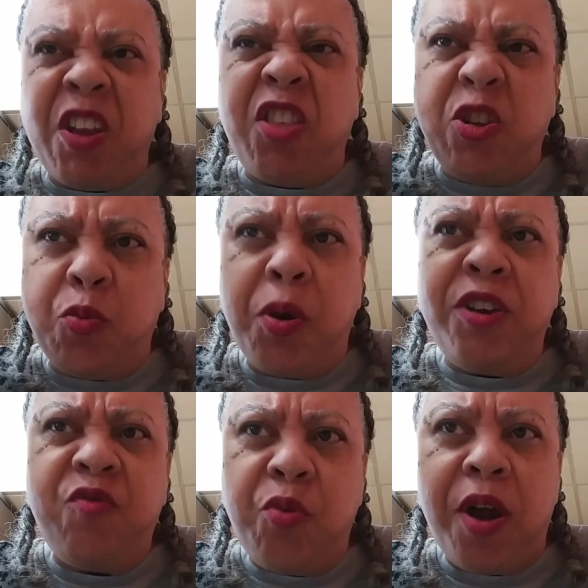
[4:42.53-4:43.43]
than
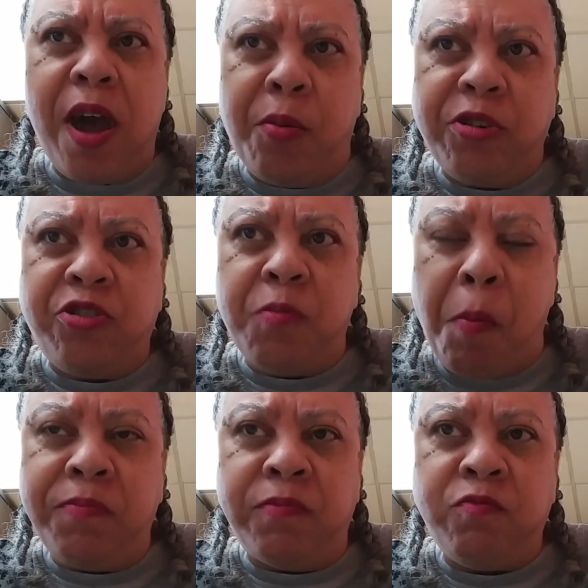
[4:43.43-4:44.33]
24 hours,
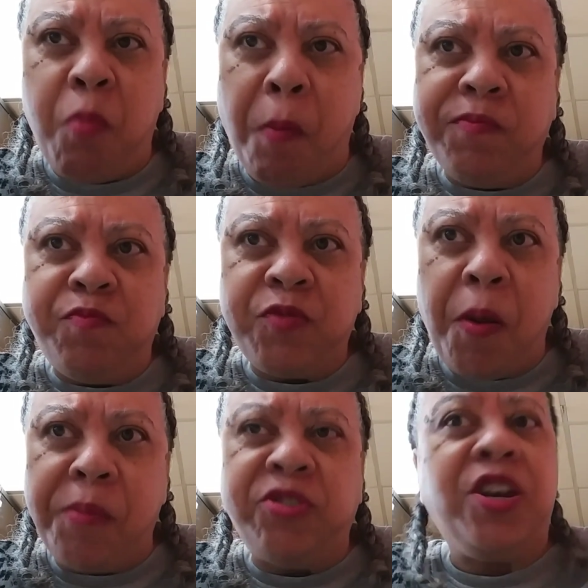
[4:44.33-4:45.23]

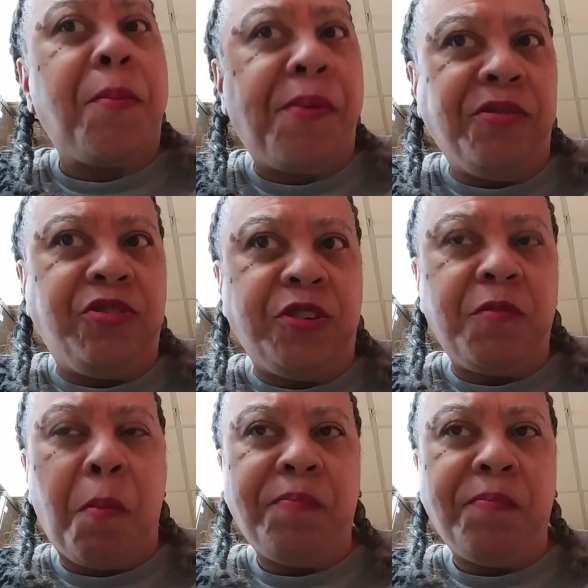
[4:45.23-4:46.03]
she had posted,